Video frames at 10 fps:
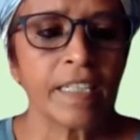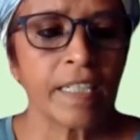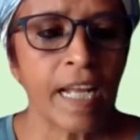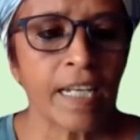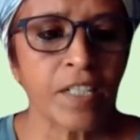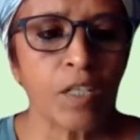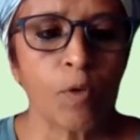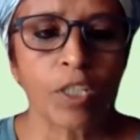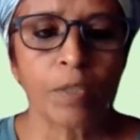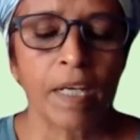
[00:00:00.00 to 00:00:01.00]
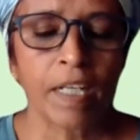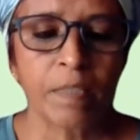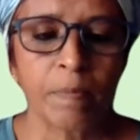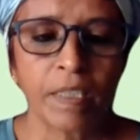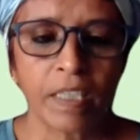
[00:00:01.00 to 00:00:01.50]
International Water
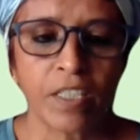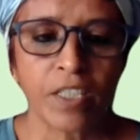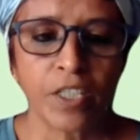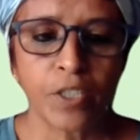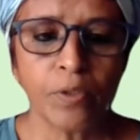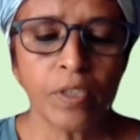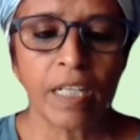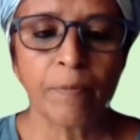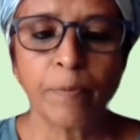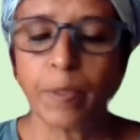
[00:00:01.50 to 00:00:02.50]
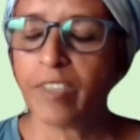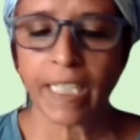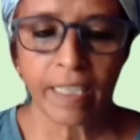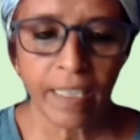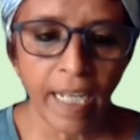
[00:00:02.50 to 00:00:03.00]
Management Institute,
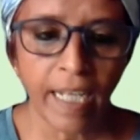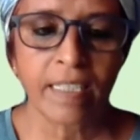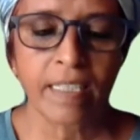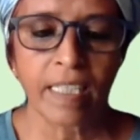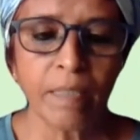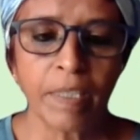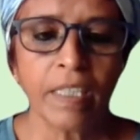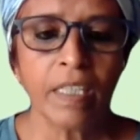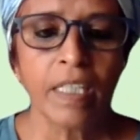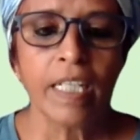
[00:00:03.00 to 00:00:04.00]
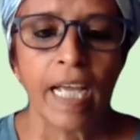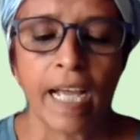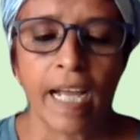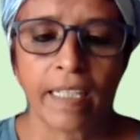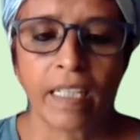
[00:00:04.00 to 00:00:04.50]
abbreviated as IWMI,
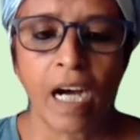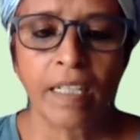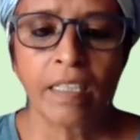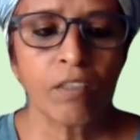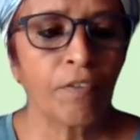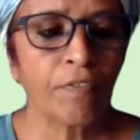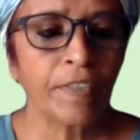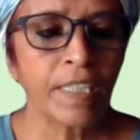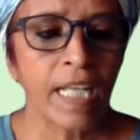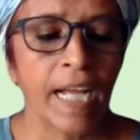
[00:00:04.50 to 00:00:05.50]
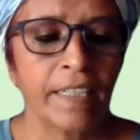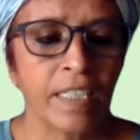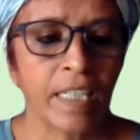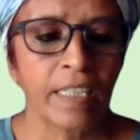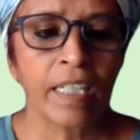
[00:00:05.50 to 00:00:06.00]
at the Anand office, and
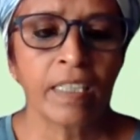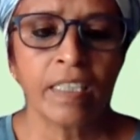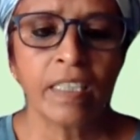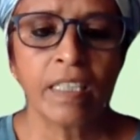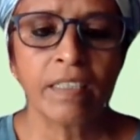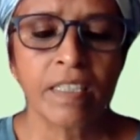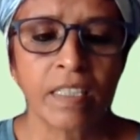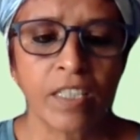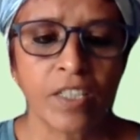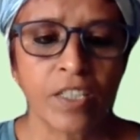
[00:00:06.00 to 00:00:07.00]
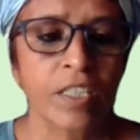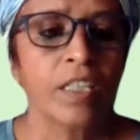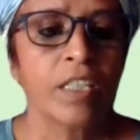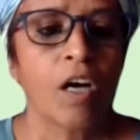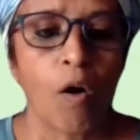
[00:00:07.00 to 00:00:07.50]
is conducting her research
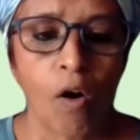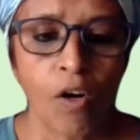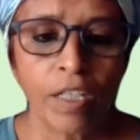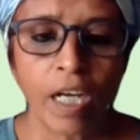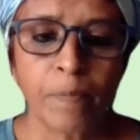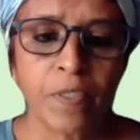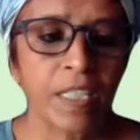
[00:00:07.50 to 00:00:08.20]
on